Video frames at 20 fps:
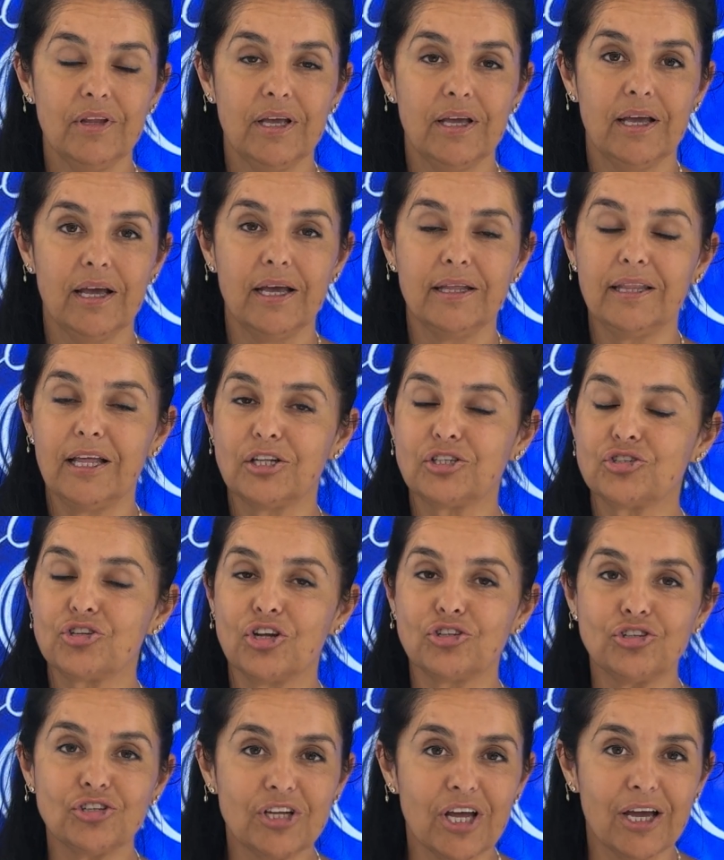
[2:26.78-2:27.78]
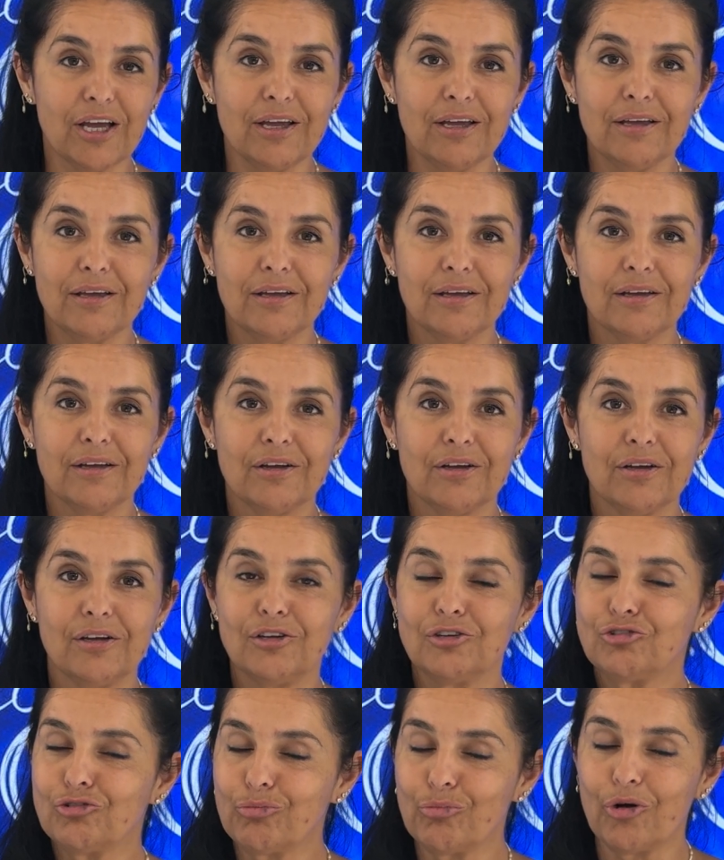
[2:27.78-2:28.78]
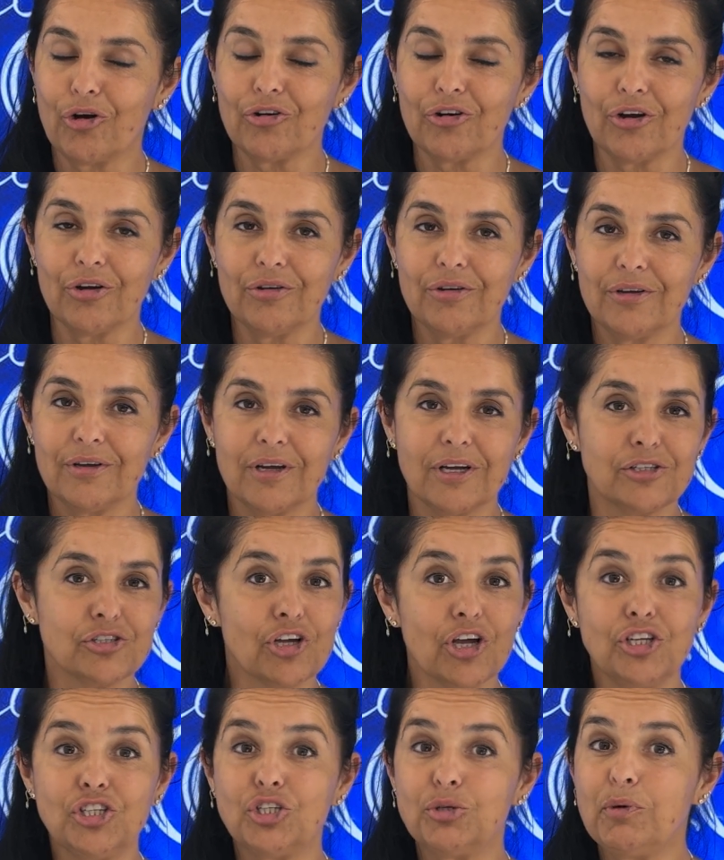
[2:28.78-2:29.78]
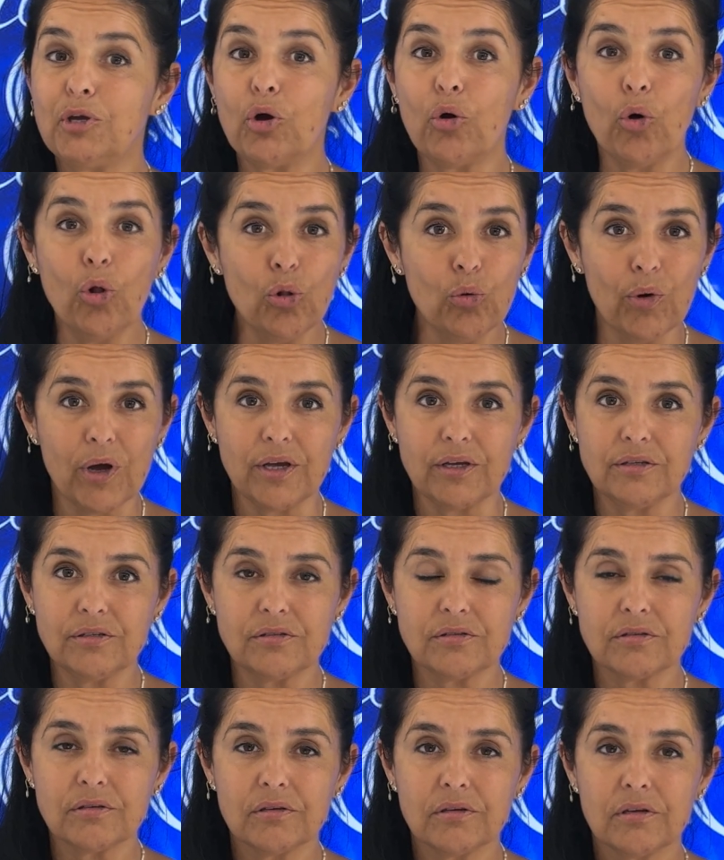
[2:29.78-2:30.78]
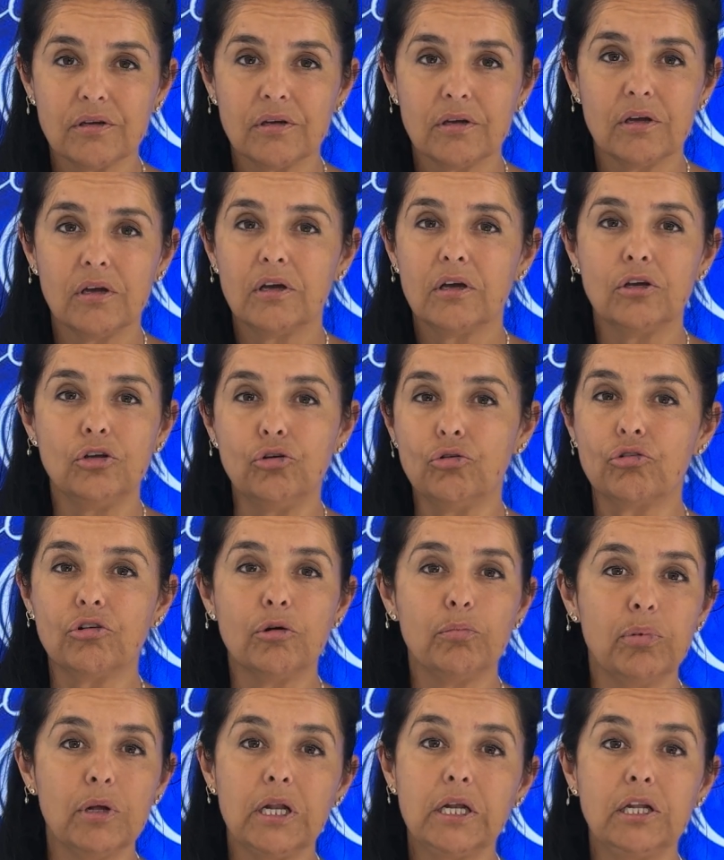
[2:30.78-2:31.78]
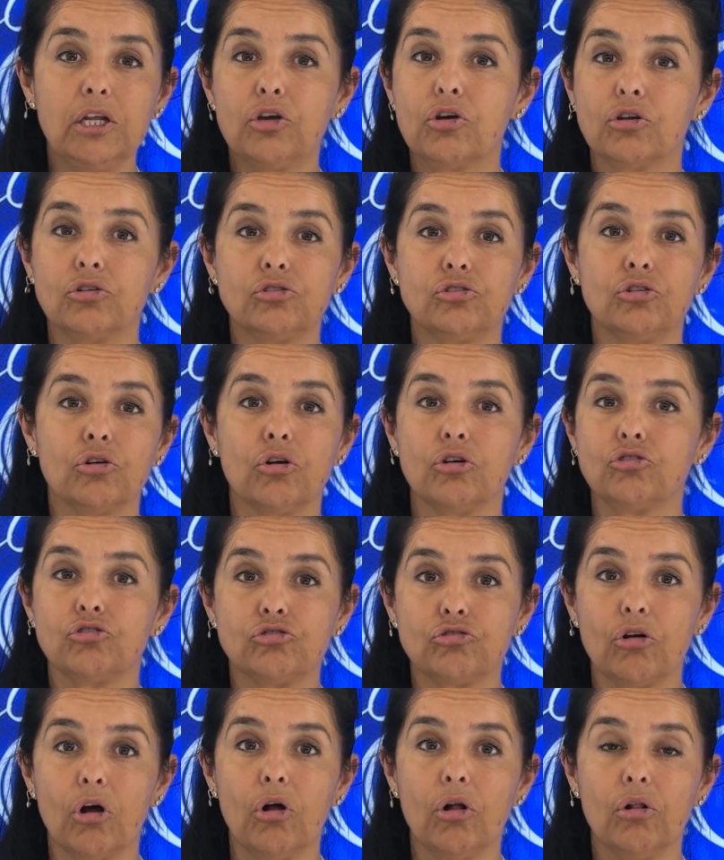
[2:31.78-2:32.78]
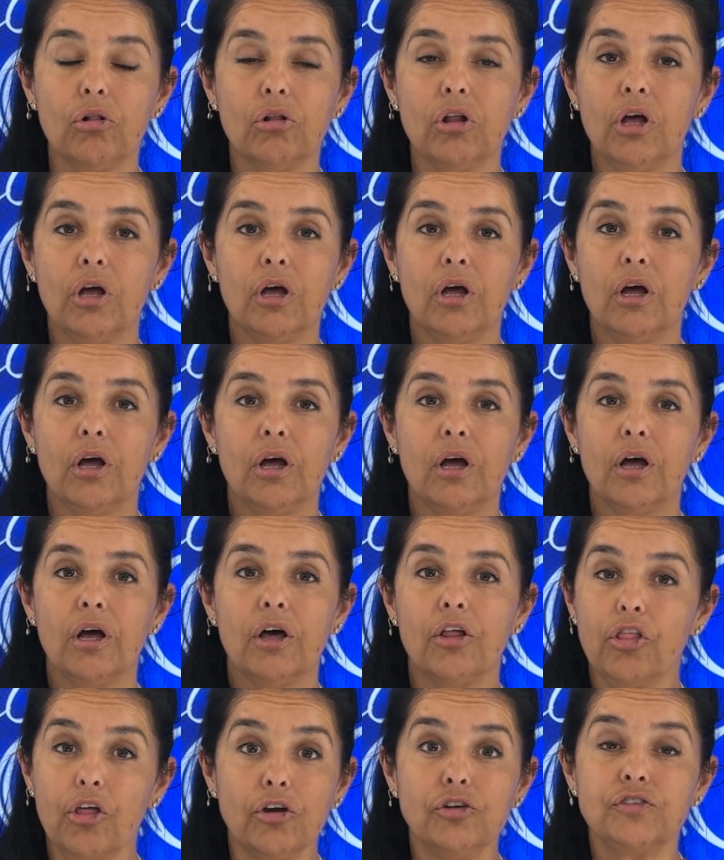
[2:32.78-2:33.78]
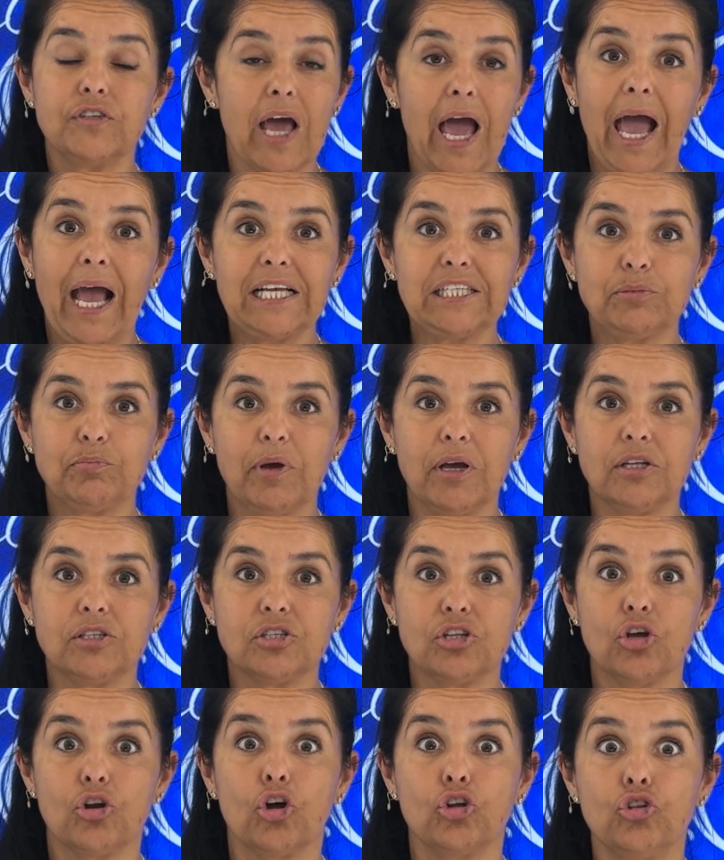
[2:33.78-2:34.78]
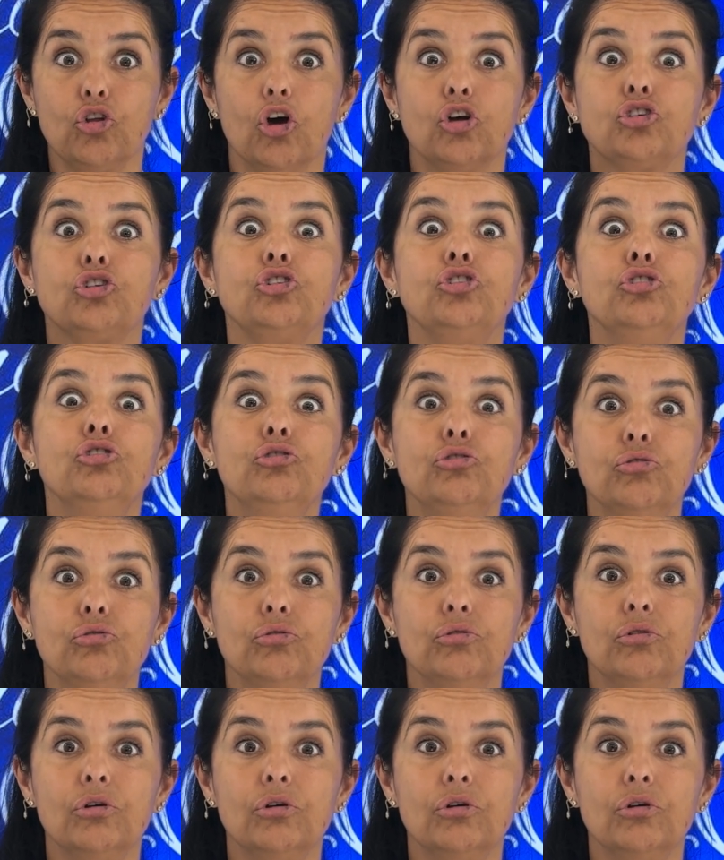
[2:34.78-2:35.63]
And that's not today, tomorrow, it's going to be always. Your ability to control those aspects that are not you.